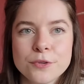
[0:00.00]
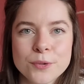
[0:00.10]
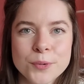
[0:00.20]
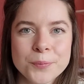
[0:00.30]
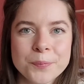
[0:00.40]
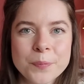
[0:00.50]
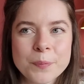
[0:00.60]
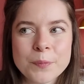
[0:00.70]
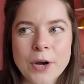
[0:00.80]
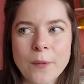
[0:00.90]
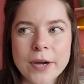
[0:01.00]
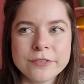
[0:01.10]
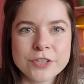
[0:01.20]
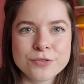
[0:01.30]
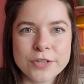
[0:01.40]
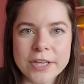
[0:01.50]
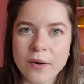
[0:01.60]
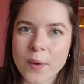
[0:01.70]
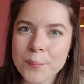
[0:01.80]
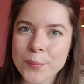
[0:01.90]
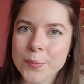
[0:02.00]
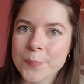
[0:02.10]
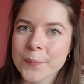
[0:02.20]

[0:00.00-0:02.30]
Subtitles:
to round this video up.